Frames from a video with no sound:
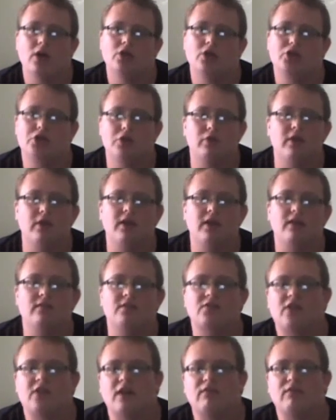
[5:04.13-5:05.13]
Shooting in
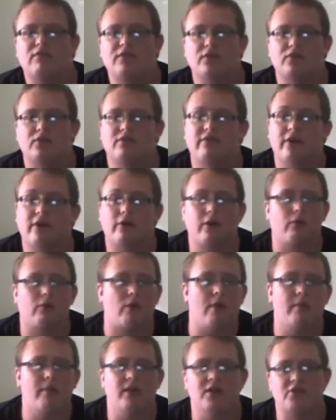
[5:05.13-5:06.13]
this game feels very
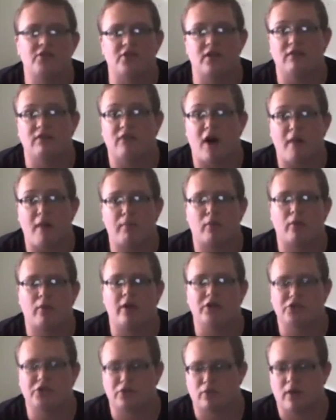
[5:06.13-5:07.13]
reminiscent of
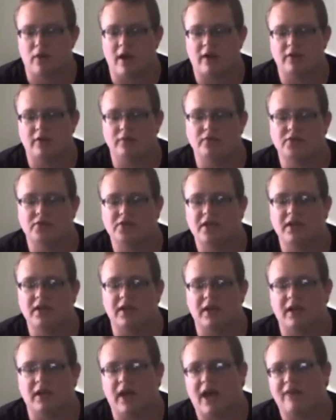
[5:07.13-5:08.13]
Operation Raccoon
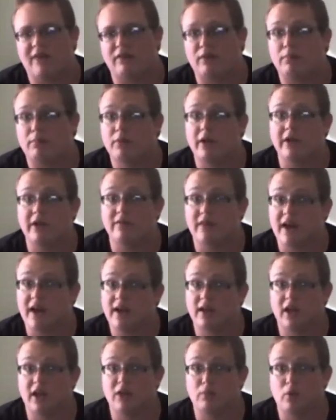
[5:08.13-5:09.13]
City, and having played
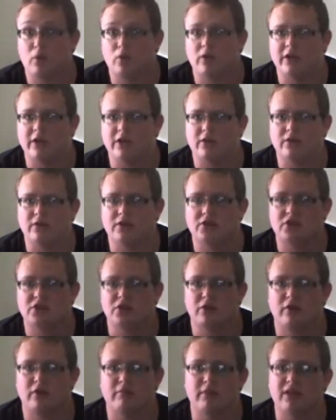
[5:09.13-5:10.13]
that game earlier in this
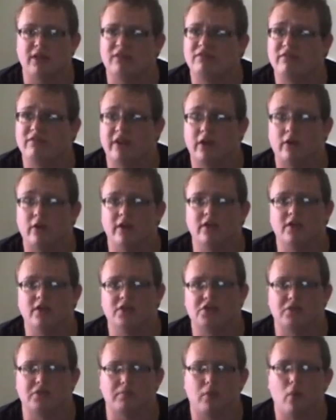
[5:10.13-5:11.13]
year and being very
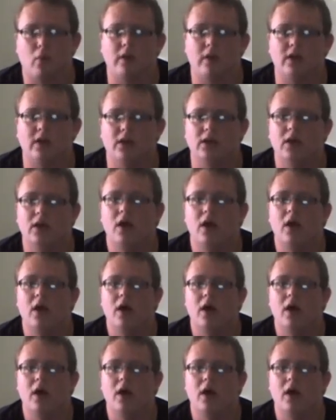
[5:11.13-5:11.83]
disappointed,